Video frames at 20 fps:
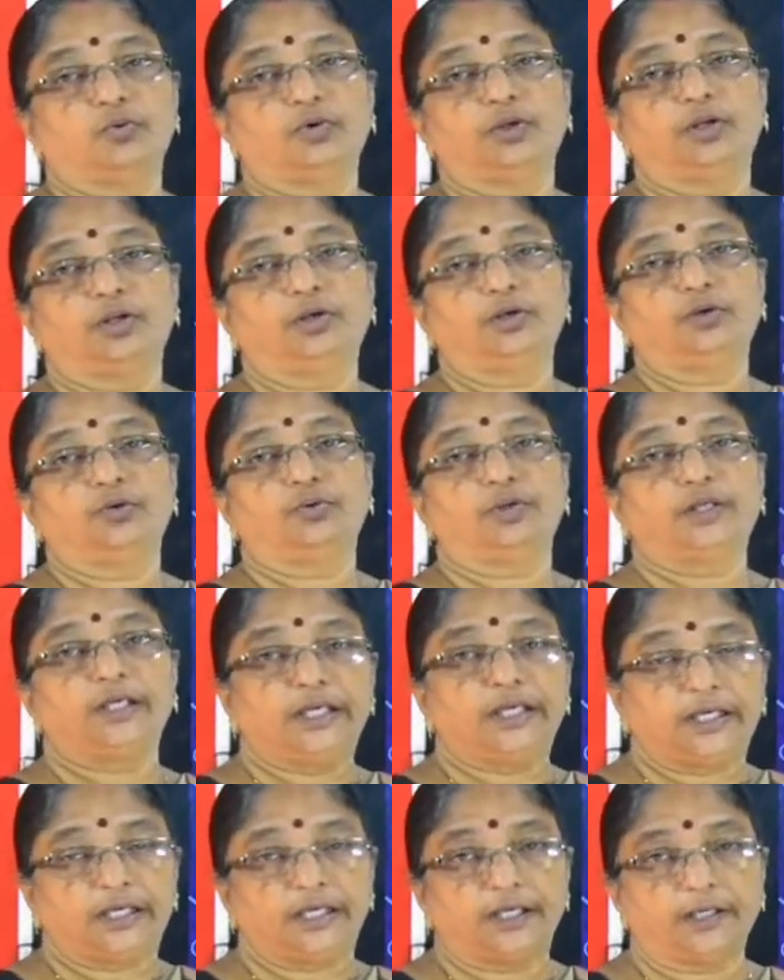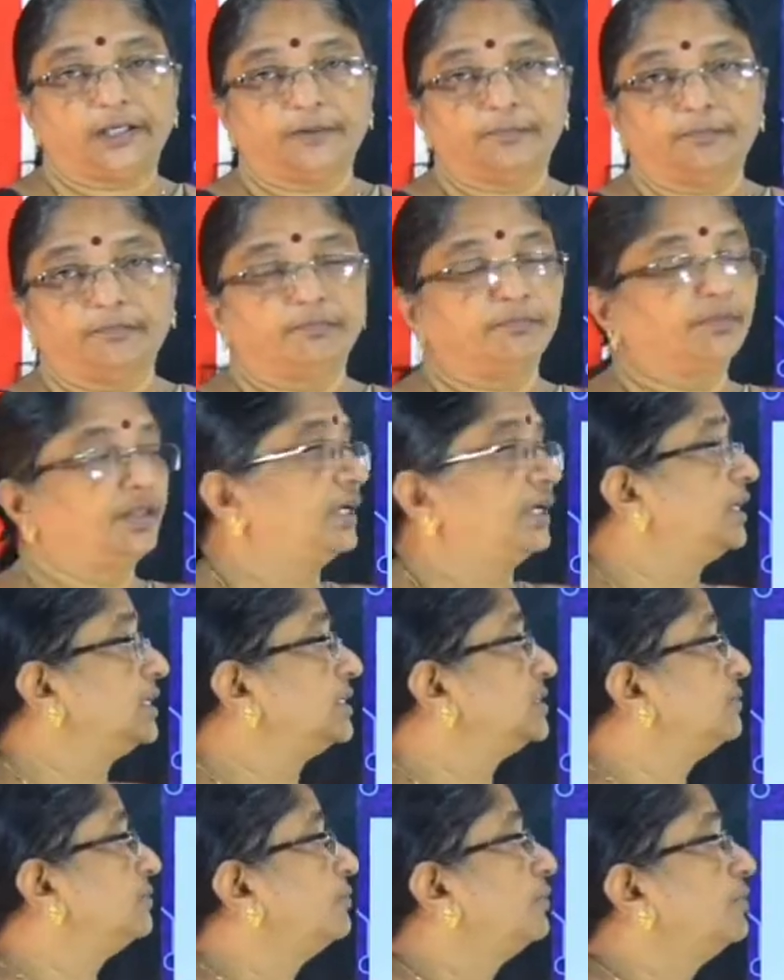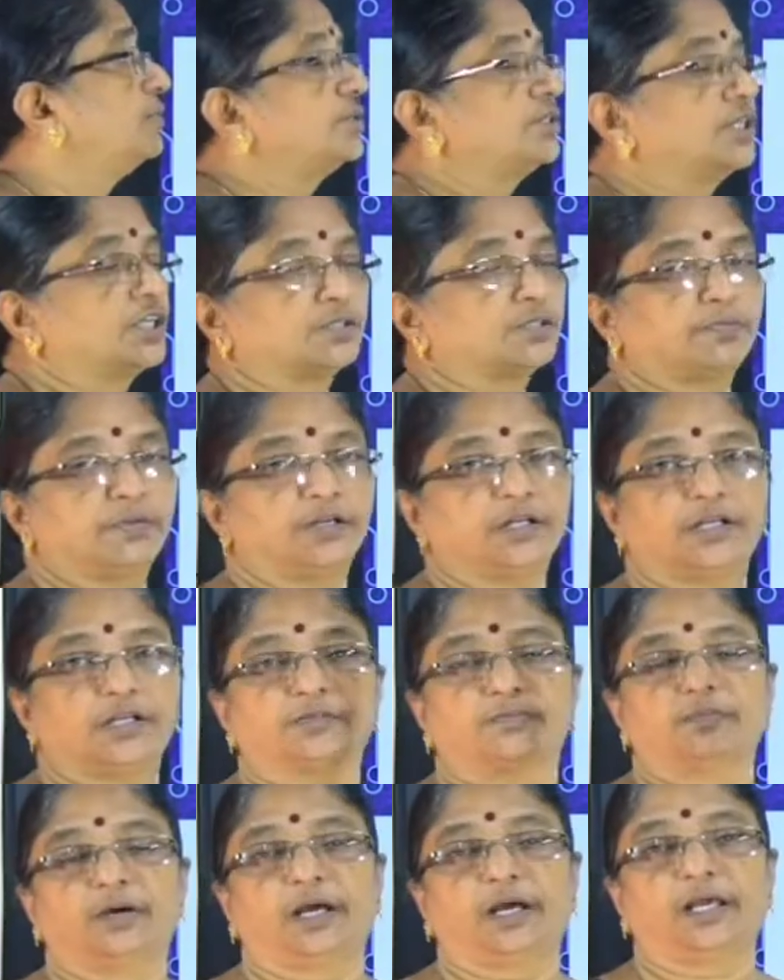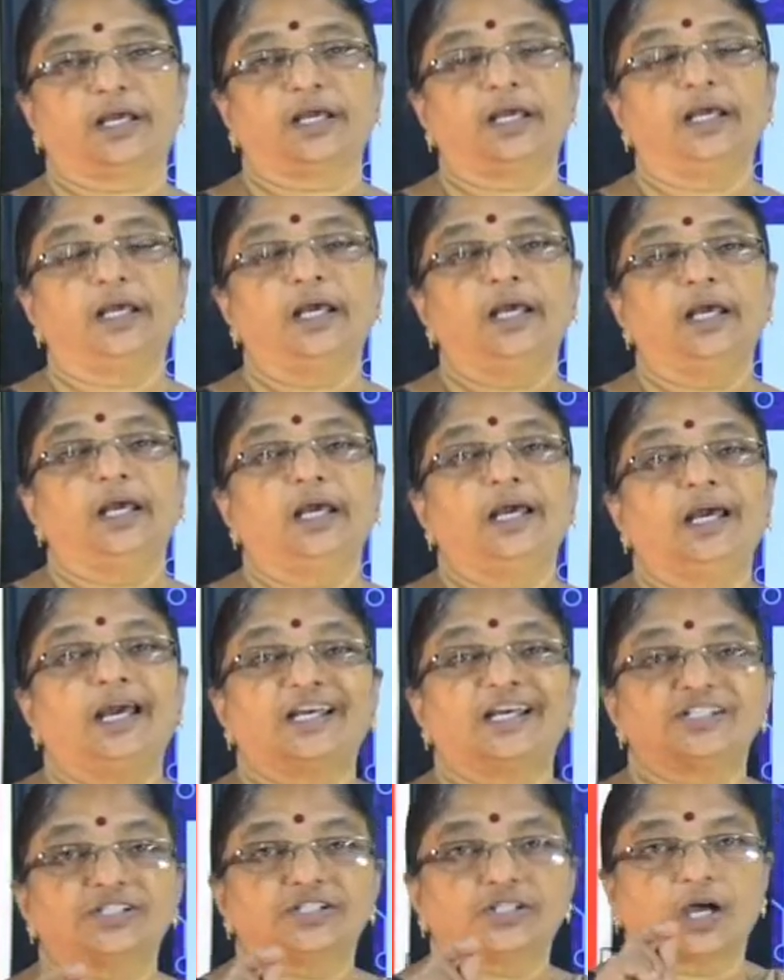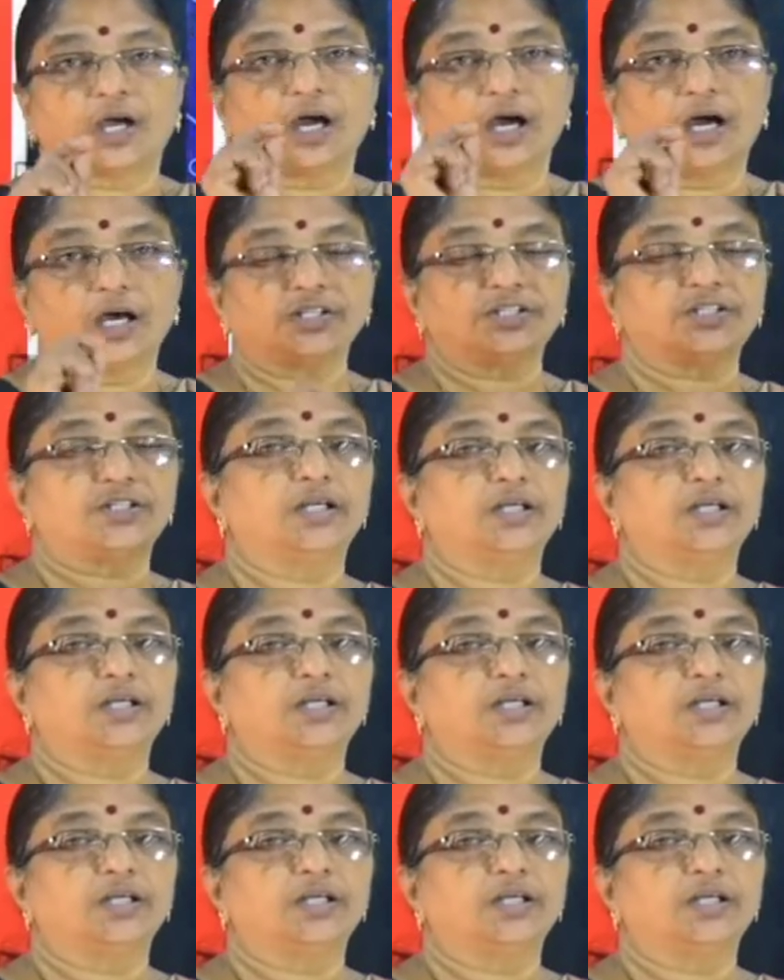into E. That is the force experienced by a charge